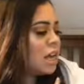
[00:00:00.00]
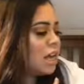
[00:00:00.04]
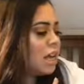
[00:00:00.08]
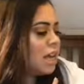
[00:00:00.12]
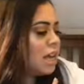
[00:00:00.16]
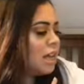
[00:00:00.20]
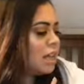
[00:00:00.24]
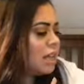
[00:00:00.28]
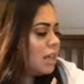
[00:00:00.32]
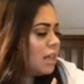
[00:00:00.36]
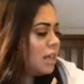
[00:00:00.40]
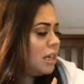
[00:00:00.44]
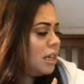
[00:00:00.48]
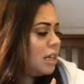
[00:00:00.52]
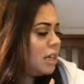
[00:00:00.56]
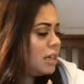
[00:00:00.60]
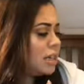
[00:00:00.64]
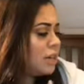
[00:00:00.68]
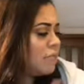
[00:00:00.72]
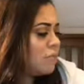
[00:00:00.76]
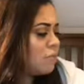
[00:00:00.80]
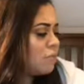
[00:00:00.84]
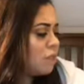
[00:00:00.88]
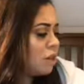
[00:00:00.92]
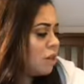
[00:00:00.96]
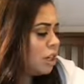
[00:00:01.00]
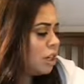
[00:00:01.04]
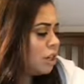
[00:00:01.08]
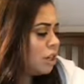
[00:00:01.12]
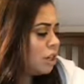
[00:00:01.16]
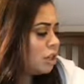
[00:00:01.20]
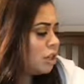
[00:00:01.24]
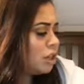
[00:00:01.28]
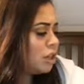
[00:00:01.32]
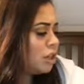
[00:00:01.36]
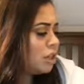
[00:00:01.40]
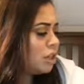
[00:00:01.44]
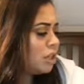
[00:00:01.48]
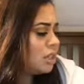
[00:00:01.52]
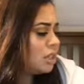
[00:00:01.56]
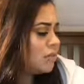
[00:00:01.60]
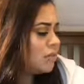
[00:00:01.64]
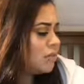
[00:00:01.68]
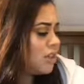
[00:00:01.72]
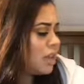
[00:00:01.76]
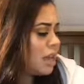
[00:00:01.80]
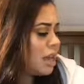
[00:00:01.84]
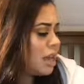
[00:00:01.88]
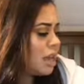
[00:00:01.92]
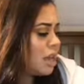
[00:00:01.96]
It is, I'm pretty sure it's
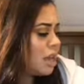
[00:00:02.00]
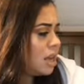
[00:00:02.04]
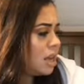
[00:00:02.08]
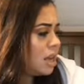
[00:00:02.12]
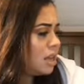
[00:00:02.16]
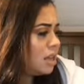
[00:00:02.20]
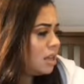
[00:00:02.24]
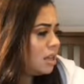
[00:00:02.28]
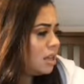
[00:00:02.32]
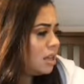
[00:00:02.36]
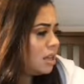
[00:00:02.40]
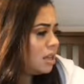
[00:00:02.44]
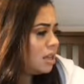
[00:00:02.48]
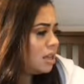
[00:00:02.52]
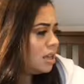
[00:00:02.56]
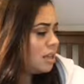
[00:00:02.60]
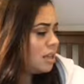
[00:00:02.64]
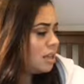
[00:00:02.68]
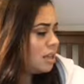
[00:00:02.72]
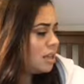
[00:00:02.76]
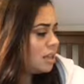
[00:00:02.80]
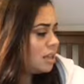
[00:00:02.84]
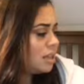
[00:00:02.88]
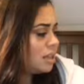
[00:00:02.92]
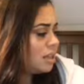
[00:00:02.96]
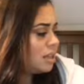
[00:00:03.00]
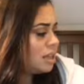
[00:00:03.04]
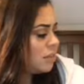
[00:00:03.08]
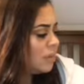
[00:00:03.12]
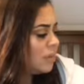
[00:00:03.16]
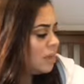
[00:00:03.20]
vegan, is it?